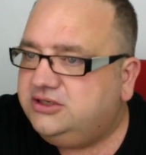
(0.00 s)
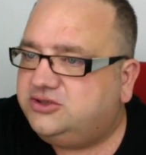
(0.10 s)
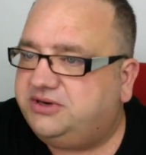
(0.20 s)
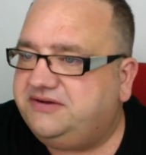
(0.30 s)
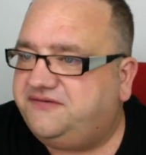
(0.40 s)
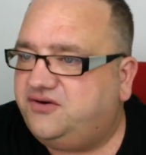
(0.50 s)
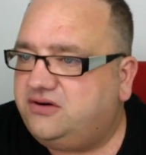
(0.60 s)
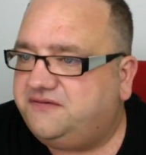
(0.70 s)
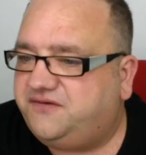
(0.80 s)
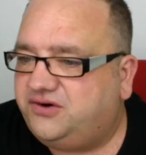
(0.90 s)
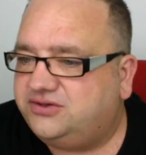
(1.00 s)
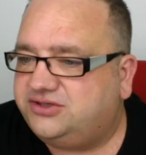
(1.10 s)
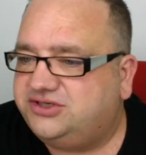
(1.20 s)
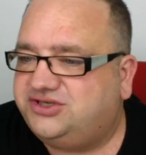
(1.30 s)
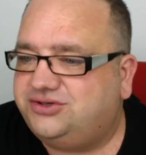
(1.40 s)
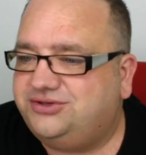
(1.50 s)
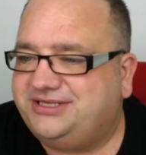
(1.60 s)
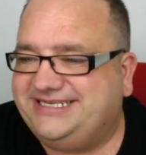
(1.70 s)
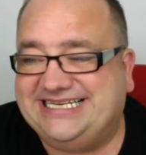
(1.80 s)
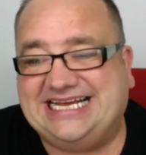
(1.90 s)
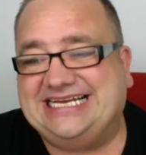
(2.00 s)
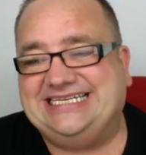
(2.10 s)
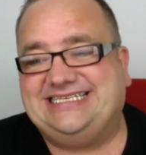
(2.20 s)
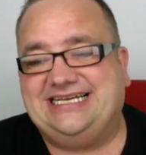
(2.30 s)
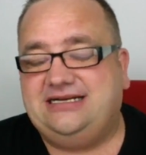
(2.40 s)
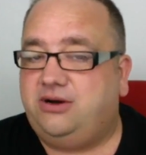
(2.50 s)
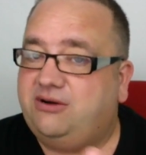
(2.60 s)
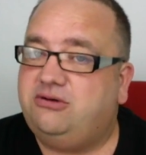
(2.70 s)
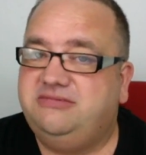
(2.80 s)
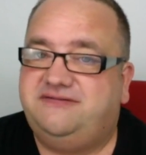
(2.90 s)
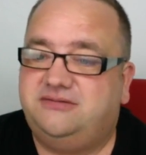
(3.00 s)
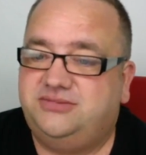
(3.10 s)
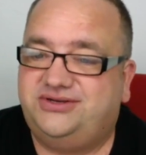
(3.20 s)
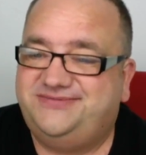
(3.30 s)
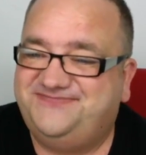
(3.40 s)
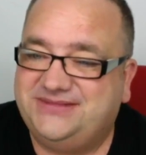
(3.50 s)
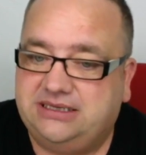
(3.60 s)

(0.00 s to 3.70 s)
24th falls on a Sunday. Nah, you see, now I want my football.